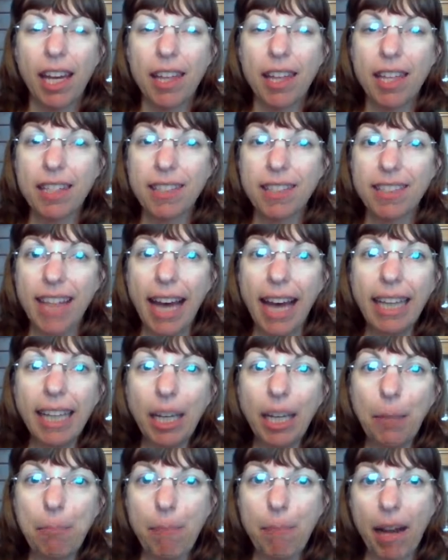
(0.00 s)
The
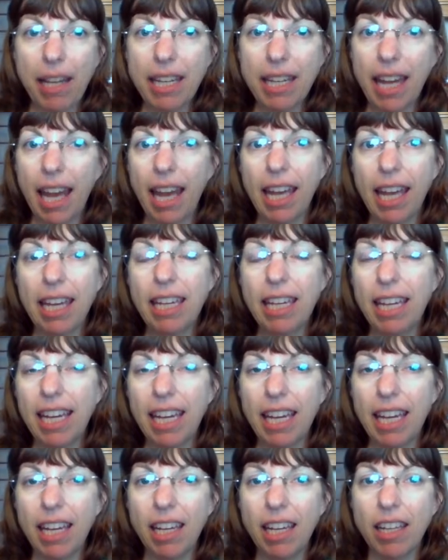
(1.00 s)
second Monday
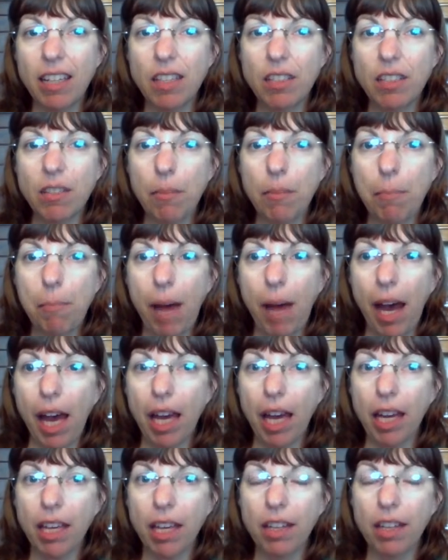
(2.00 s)
is
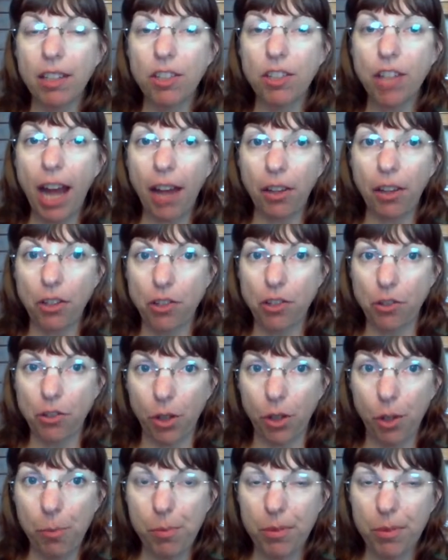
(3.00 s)
my challenge
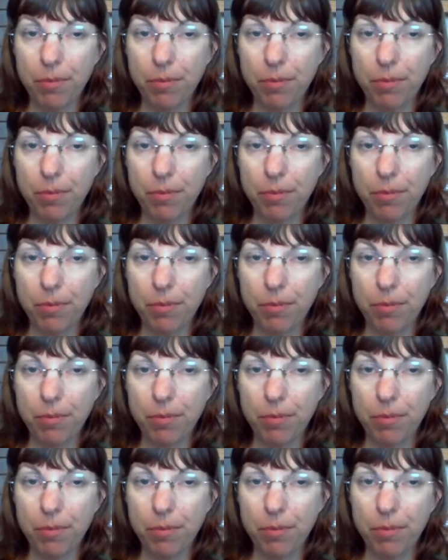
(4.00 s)
group.